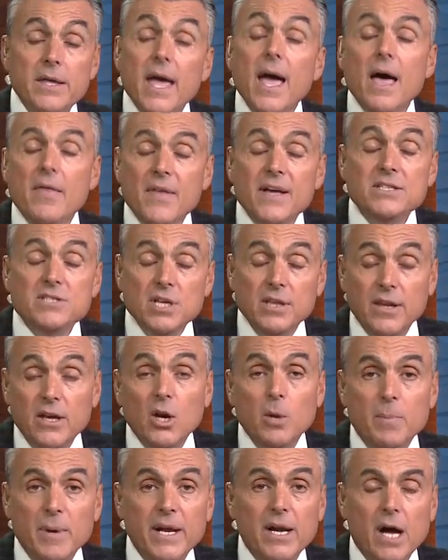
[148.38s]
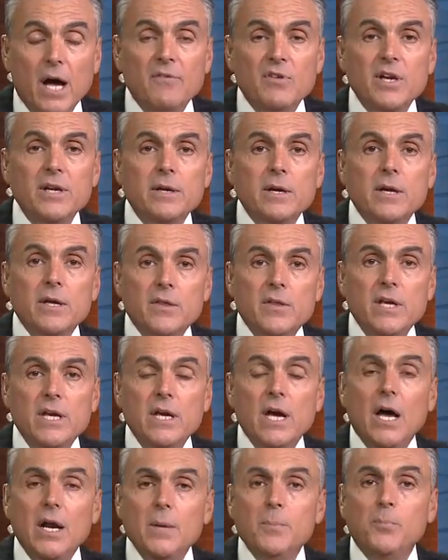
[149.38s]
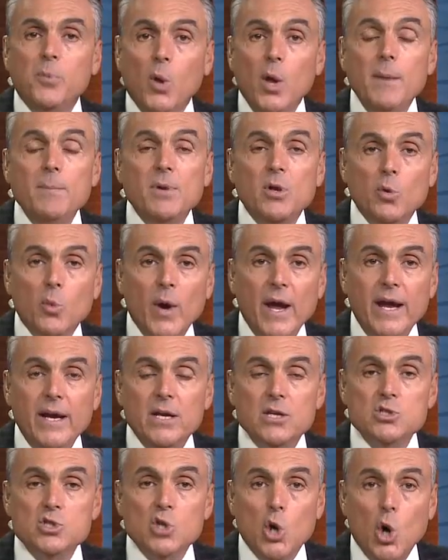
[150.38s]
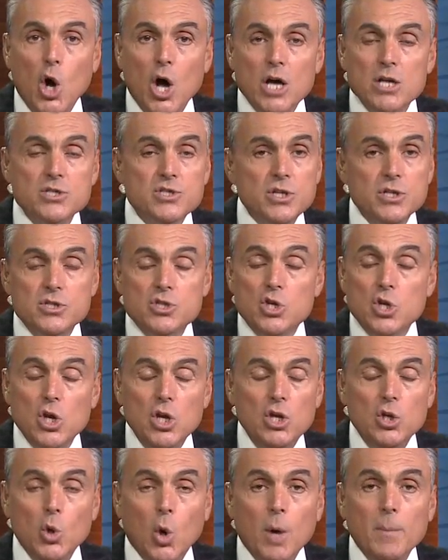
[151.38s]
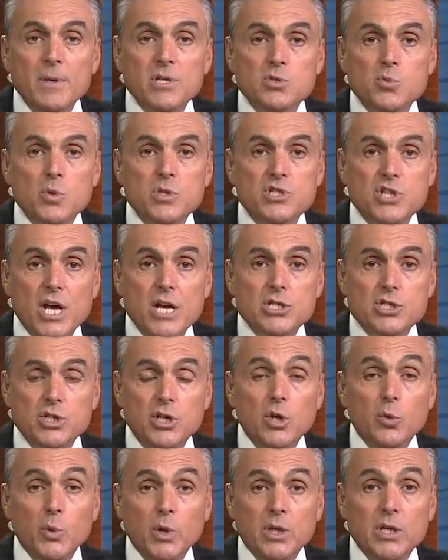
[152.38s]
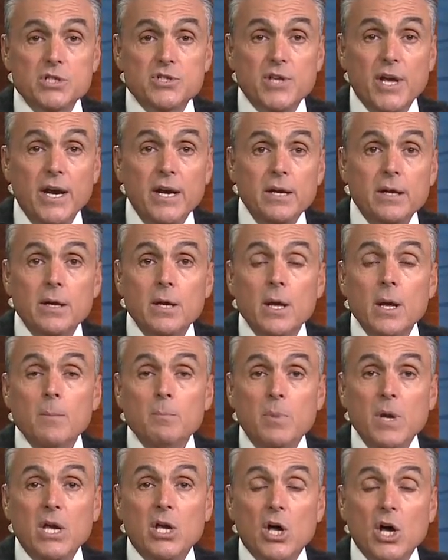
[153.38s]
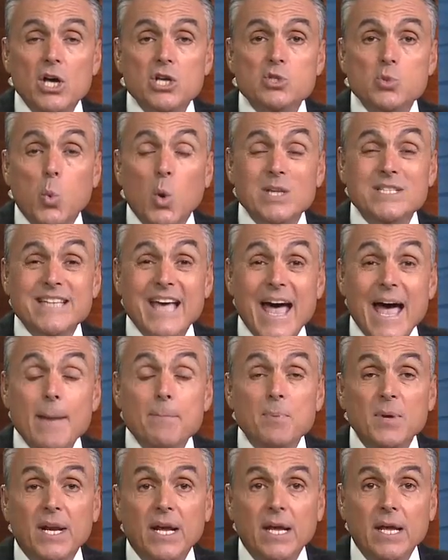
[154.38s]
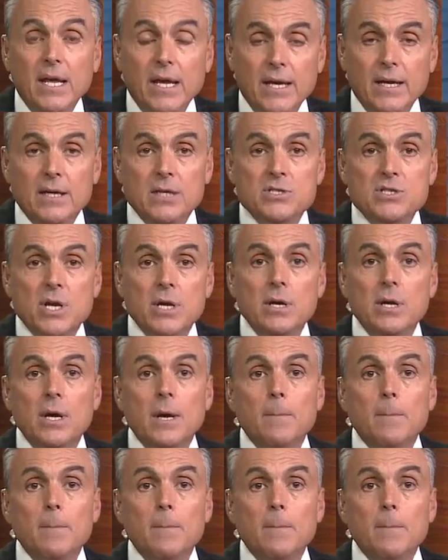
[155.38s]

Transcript: Yeah, that's a little bit of it. The unemployment rate has caused this enormous recession in real estate because what's happening is